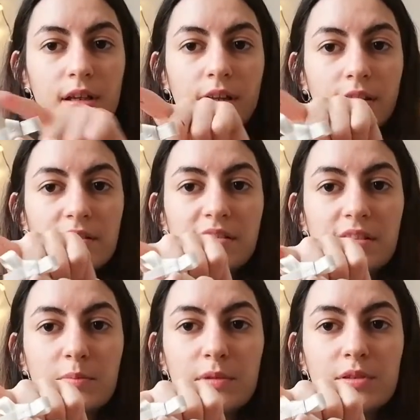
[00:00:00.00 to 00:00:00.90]
This is
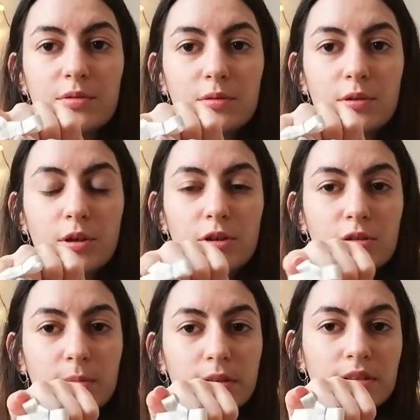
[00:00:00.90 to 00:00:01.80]
a bit too
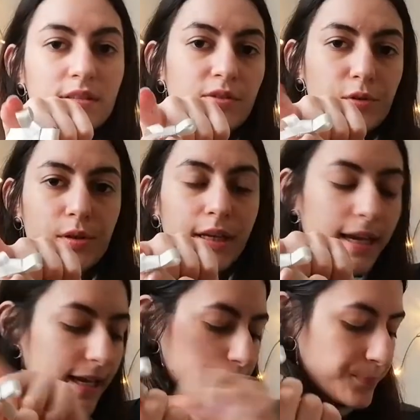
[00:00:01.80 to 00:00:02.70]
long, but it's
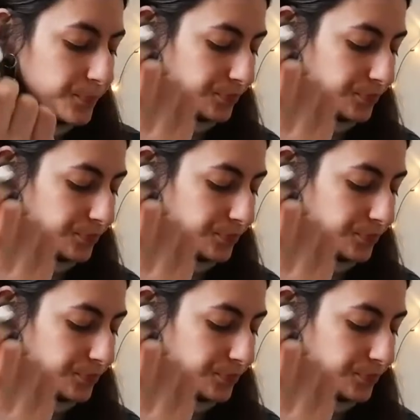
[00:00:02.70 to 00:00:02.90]
okay.